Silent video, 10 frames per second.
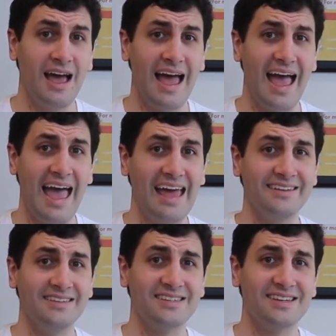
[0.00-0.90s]

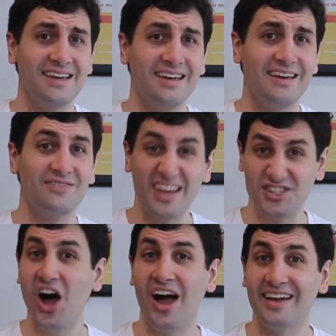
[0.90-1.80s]
and they
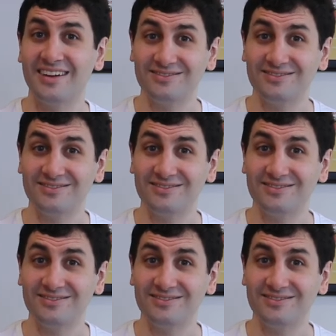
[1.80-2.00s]
die.